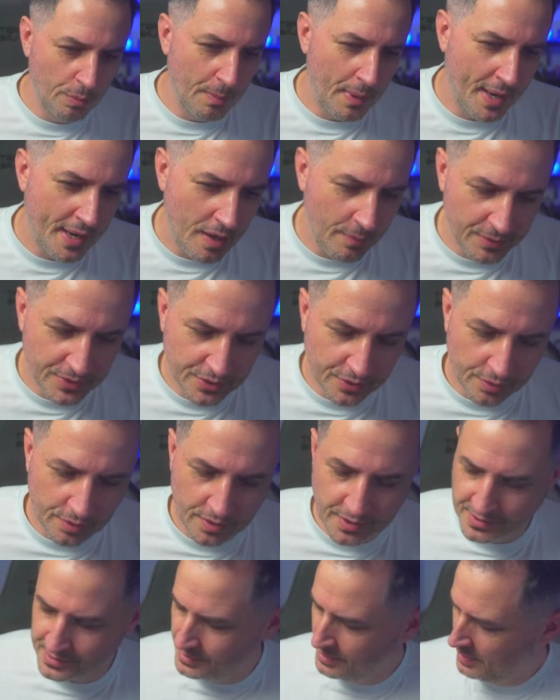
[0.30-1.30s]
name is
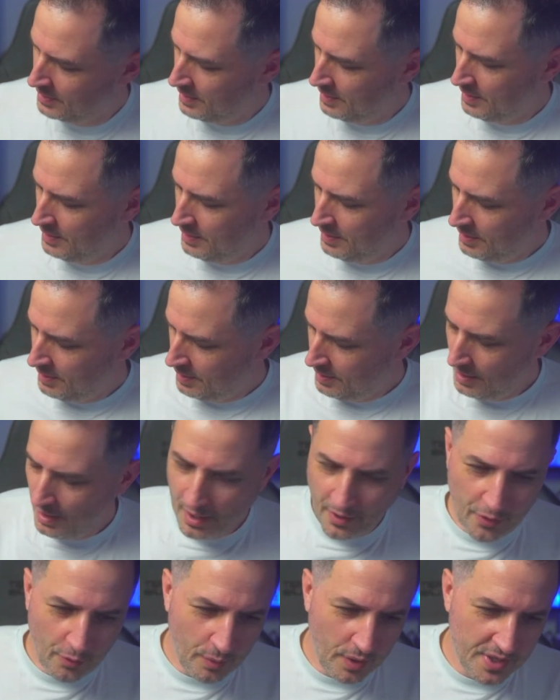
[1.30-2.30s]
Chris,
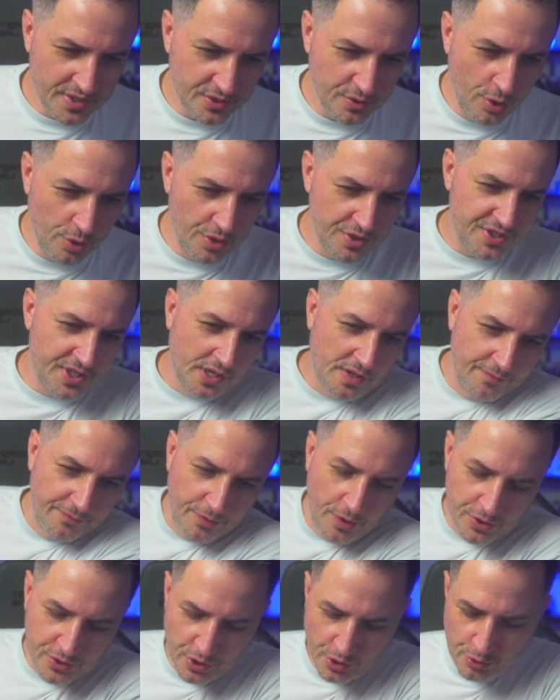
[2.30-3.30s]
otherwise known as the
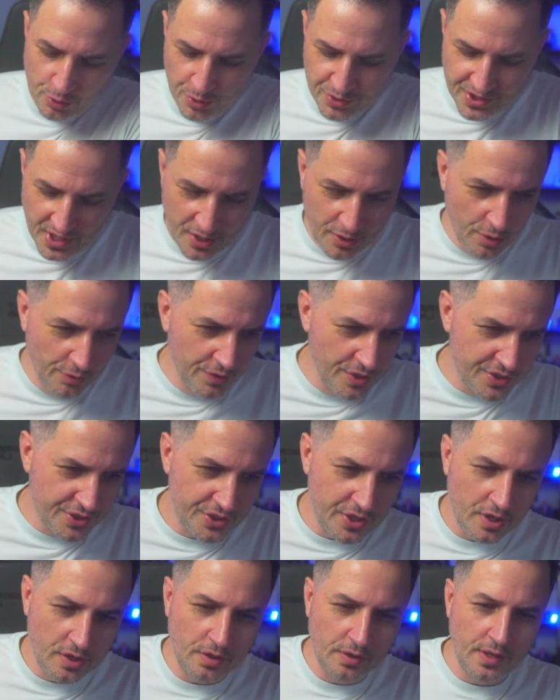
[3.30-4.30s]
Conversion Crusader on this
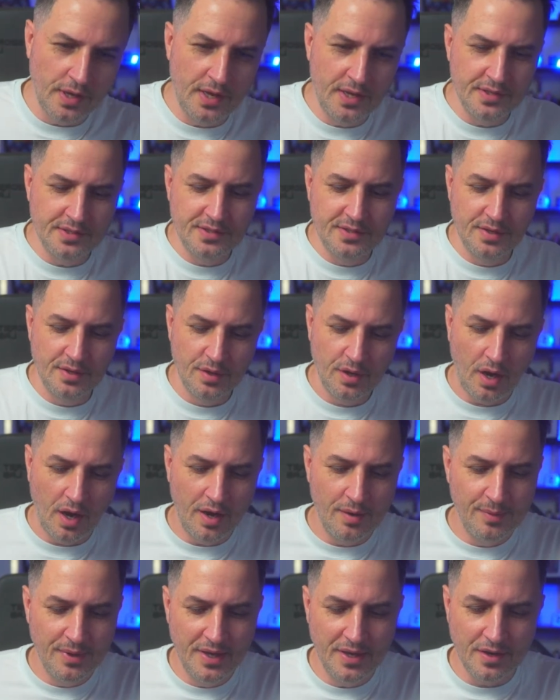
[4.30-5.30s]
channel, and
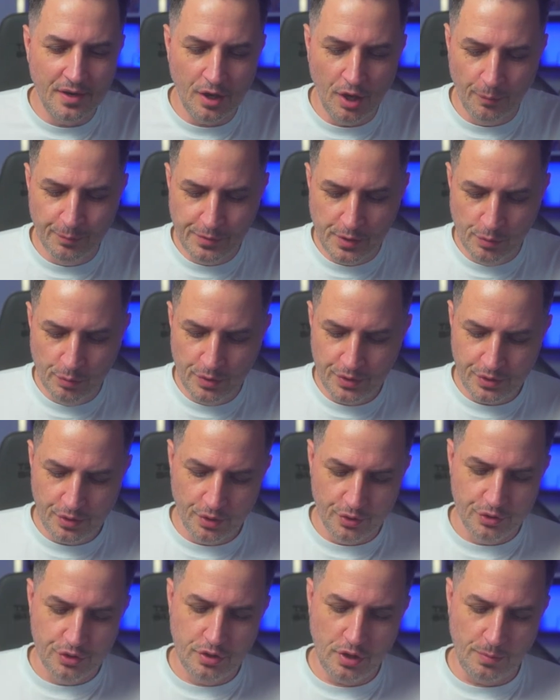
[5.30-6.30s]
I'm here to help you with your
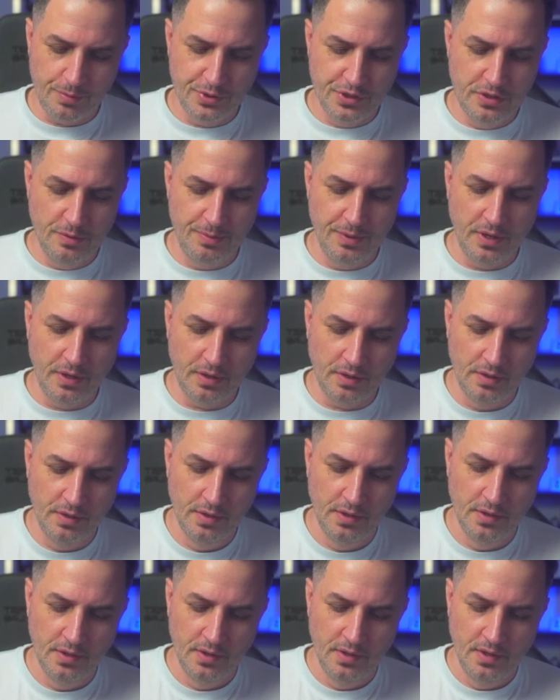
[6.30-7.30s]
dropshipping.
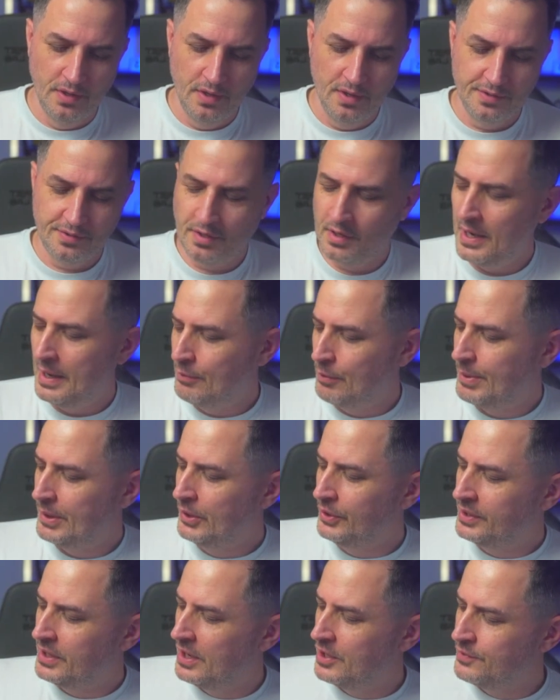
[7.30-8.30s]
Tonight we'll be
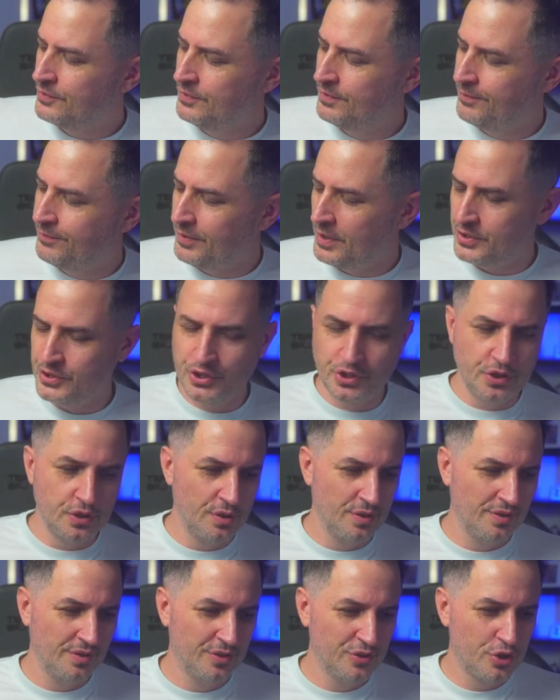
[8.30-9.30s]
looking at fresh
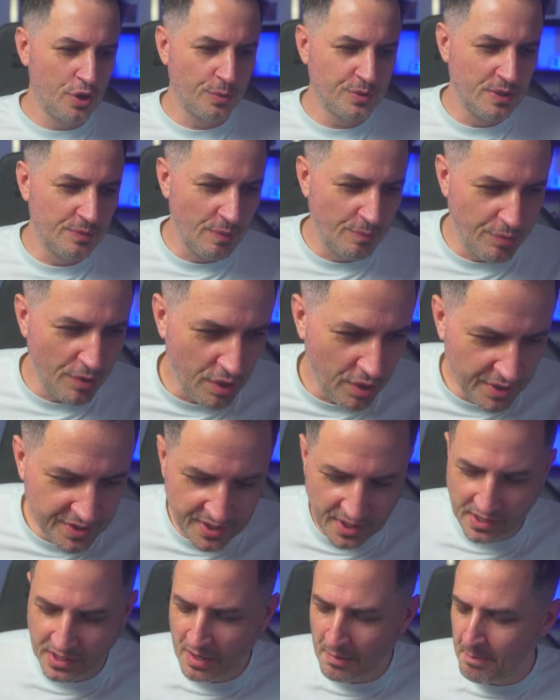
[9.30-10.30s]
dropshipping products
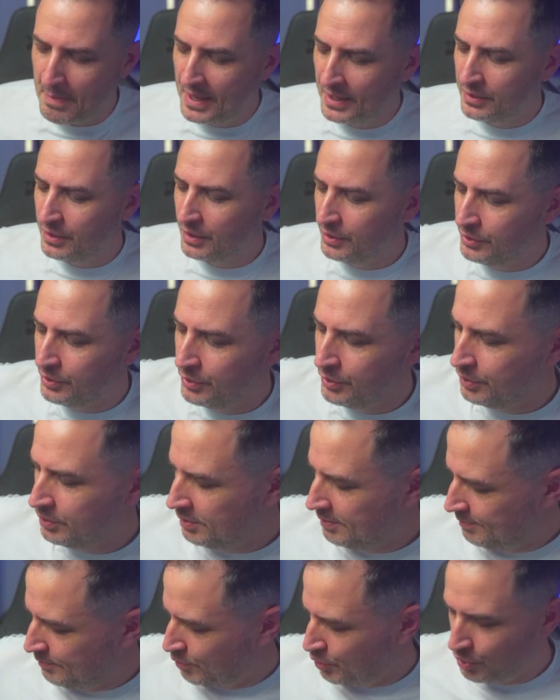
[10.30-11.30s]
that are going to make you
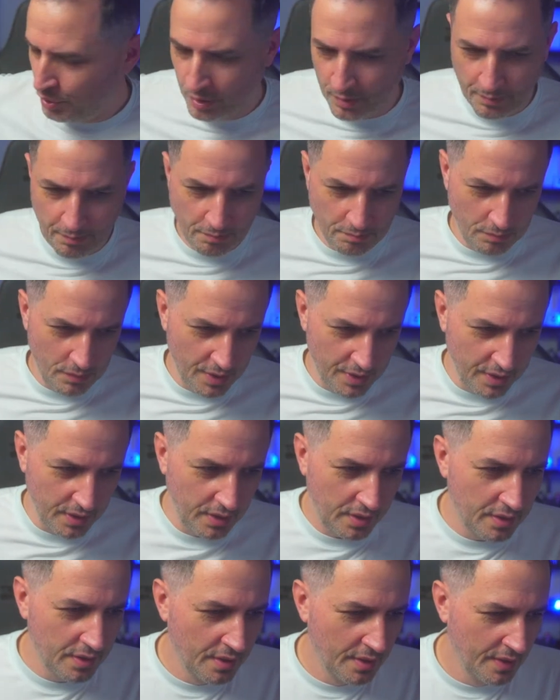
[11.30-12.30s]
more
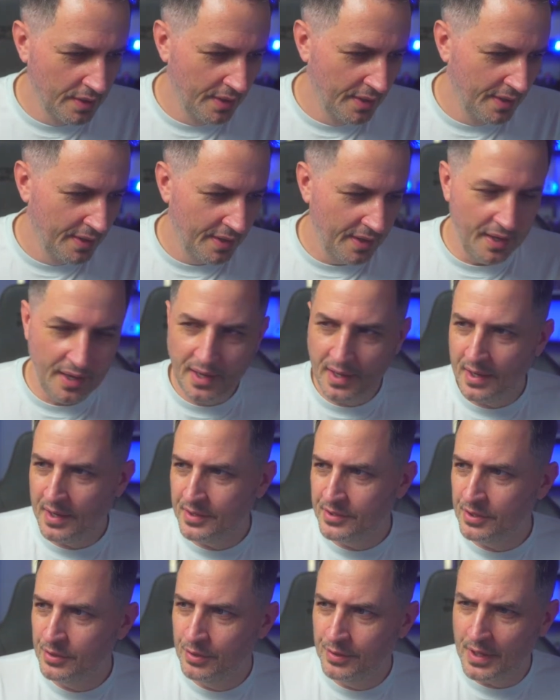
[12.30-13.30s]
money. And
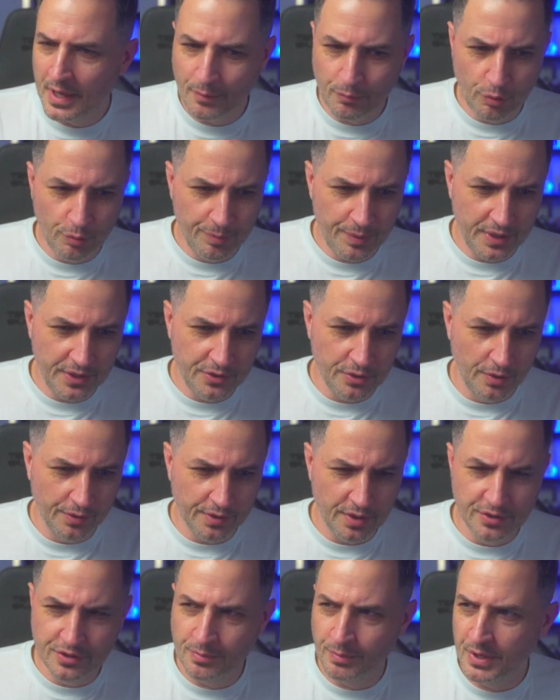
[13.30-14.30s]
to do that, we'll be
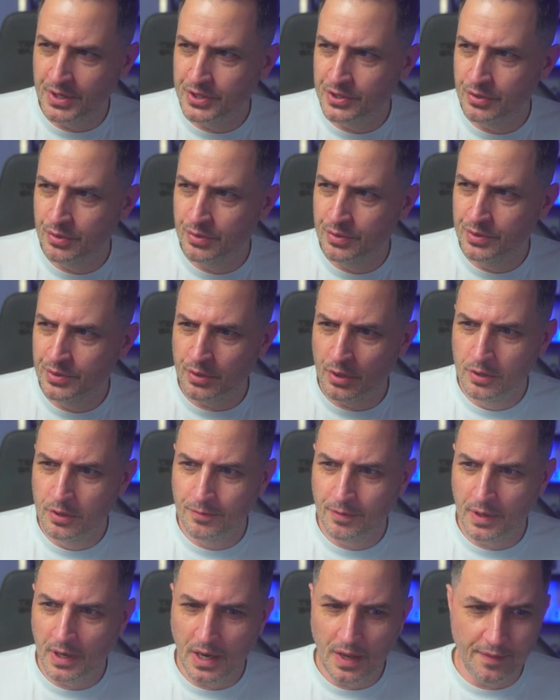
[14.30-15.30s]
talking to my students
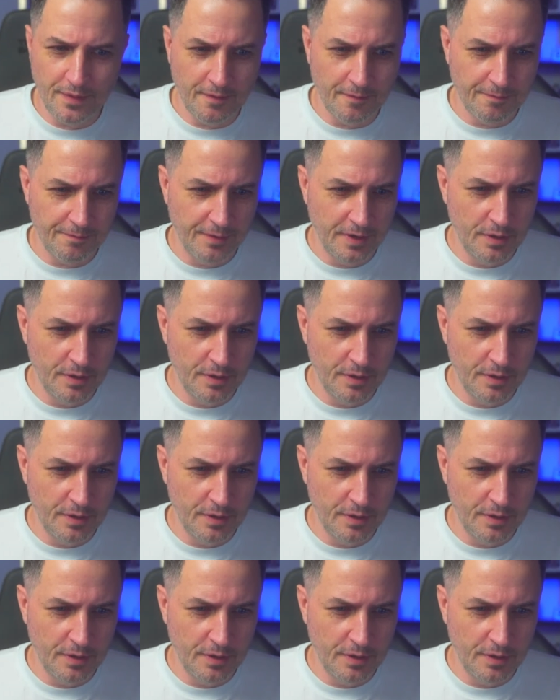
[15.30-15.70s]
over at the Freedom